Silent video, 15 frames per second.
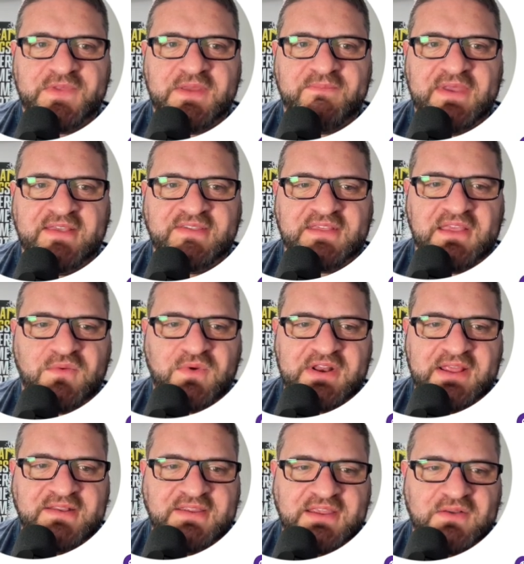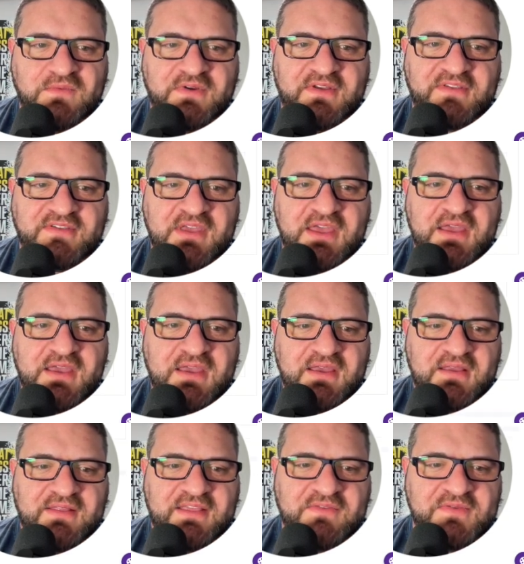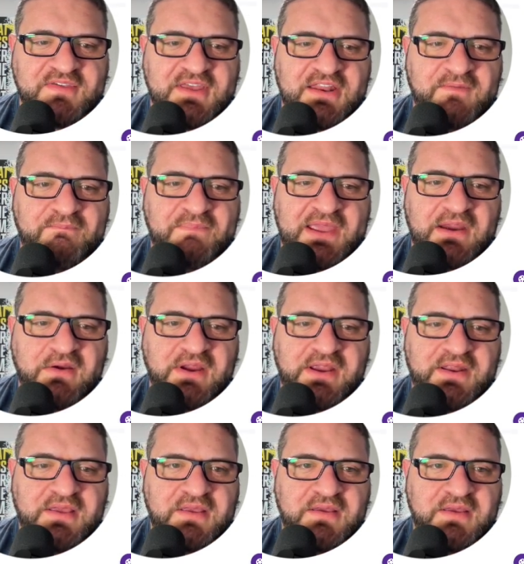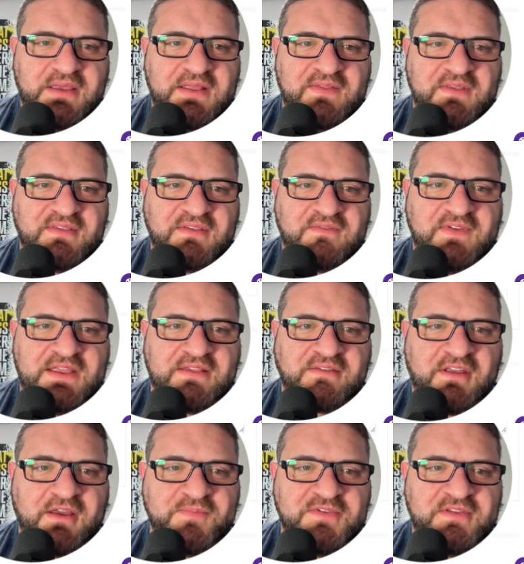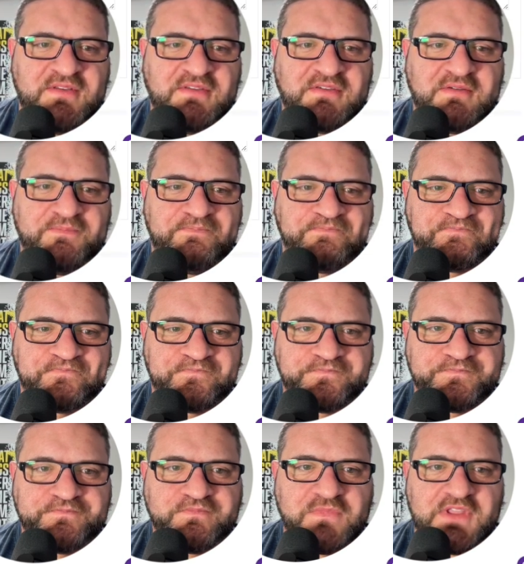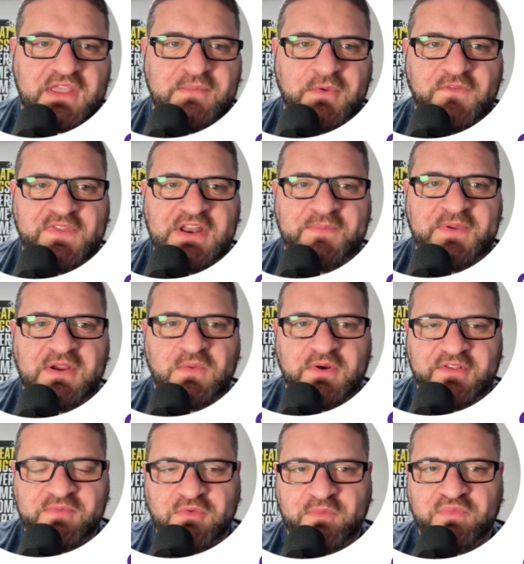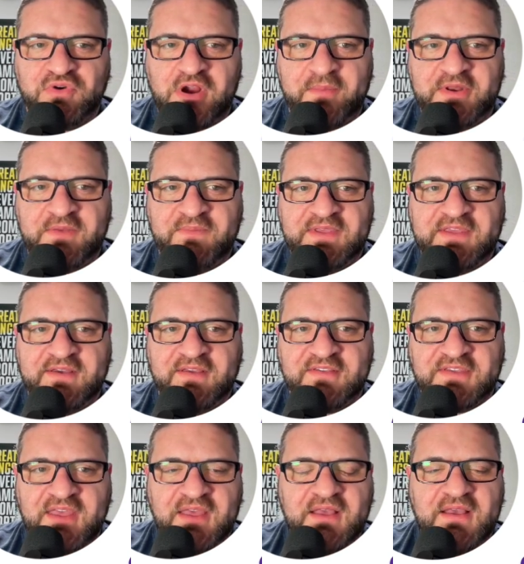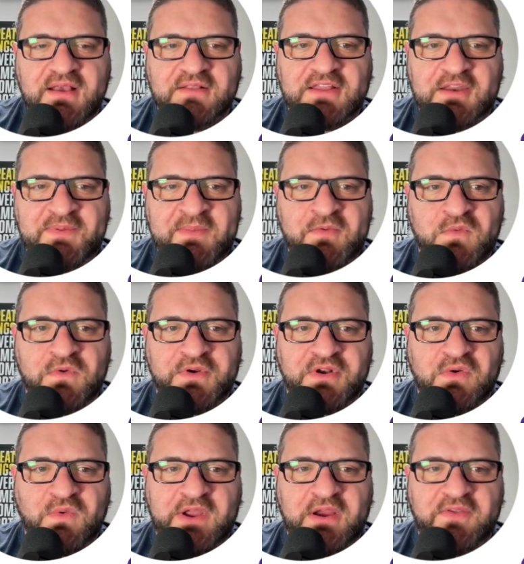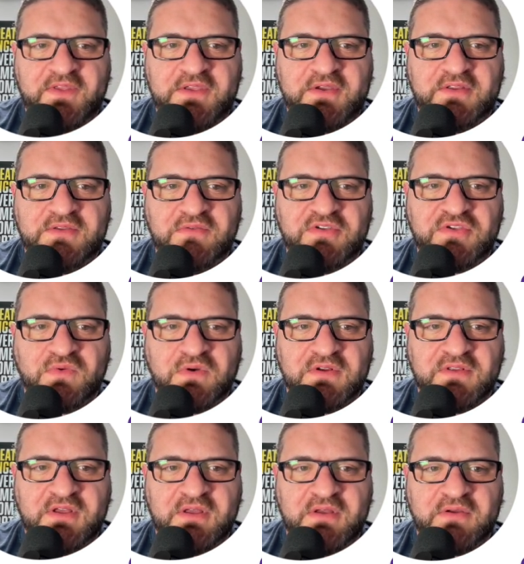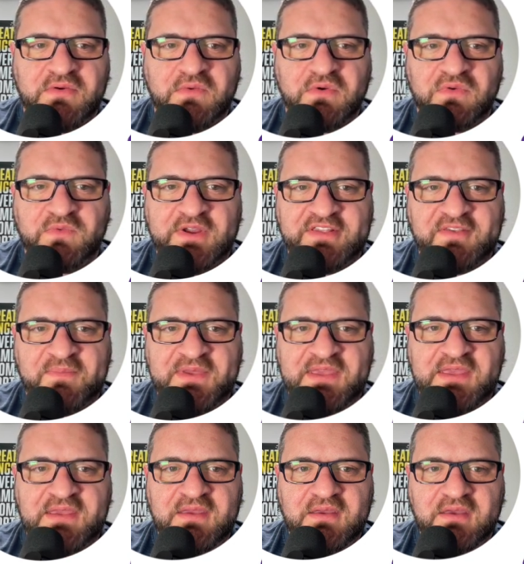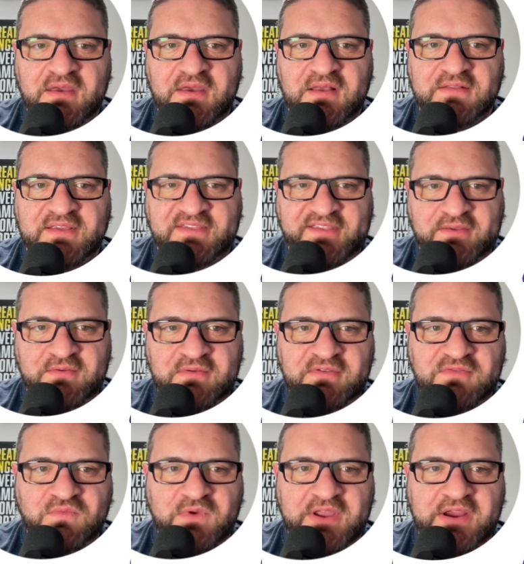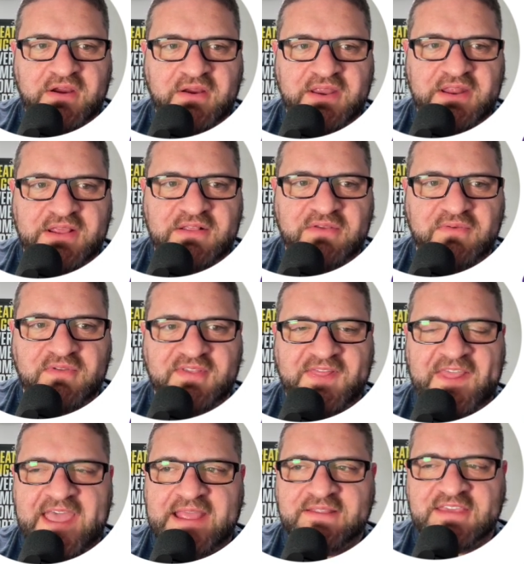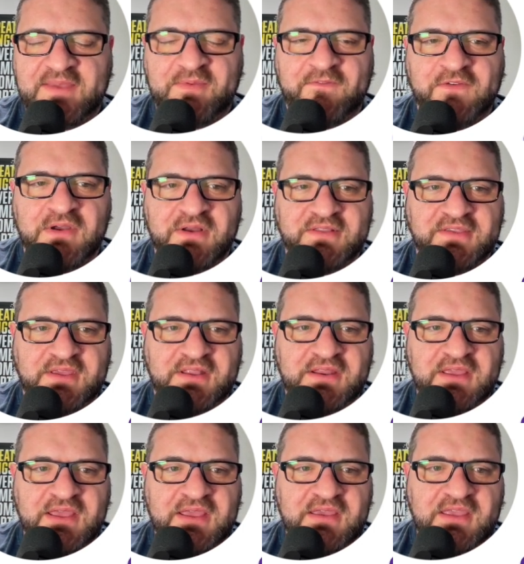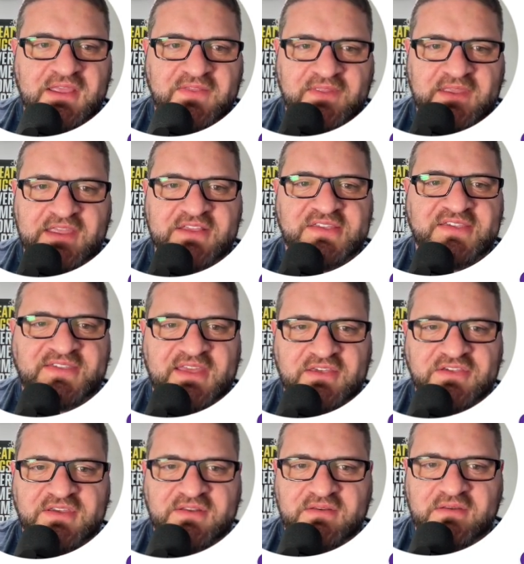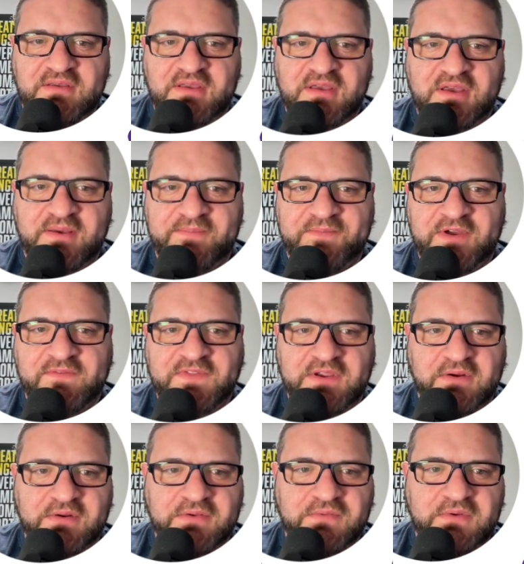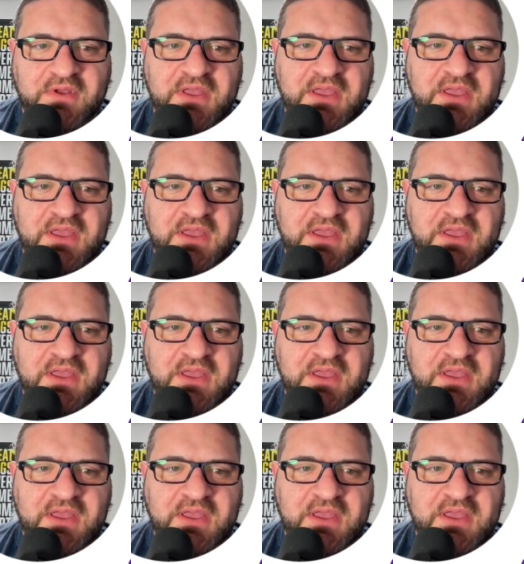And basically what I did was, this was kind of buried in this advanced options. I moved it up here where it's more prominent because a lot of people weren't aware that you could do short, long, or recipe listicles where it includes that type of content in each section of the article.